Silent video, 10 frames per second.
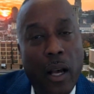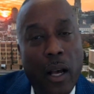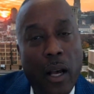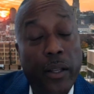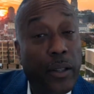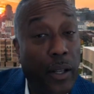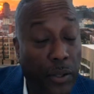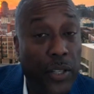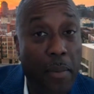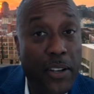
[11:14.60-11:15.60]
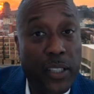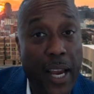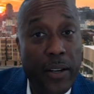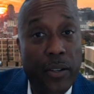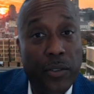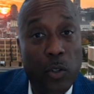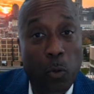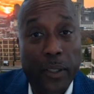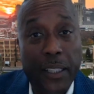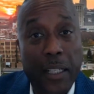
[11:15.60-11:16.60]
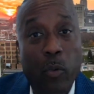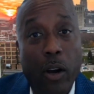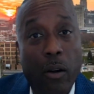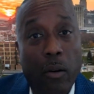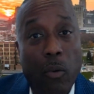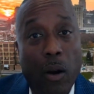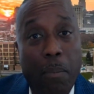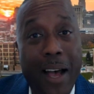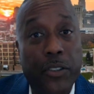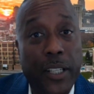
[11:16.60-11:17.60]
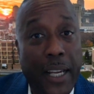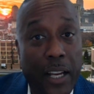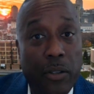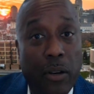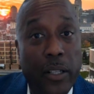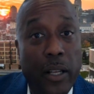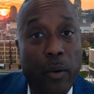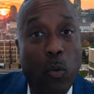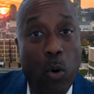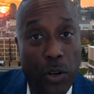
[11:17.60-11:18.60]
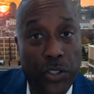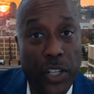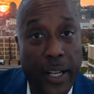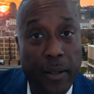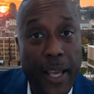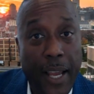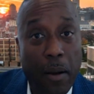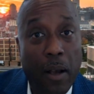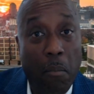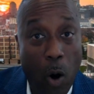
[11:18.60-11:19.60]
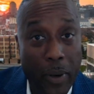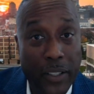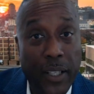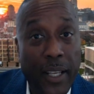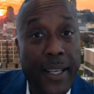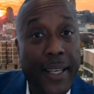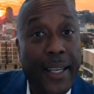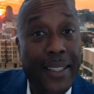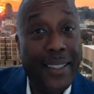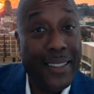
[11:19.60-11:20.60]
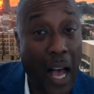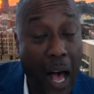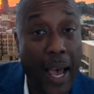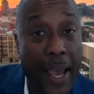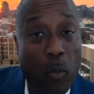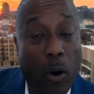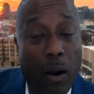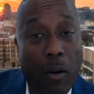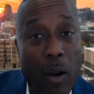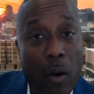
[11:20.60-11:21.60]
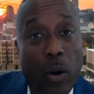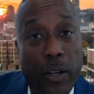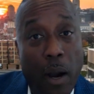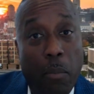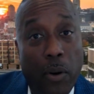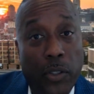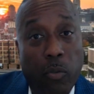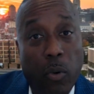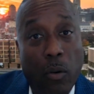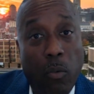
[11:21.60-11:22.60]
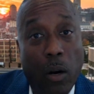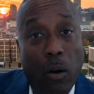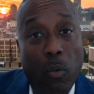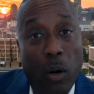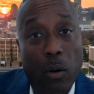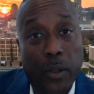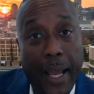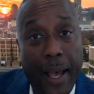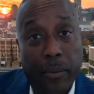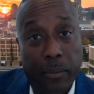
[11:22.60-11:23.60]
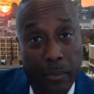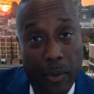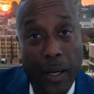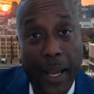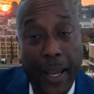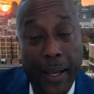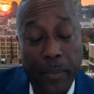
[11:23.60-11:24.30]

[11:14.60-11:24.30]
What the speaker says: there's some educators who believe we're about to enter another watershed moment in time where numbers will go down. Okay.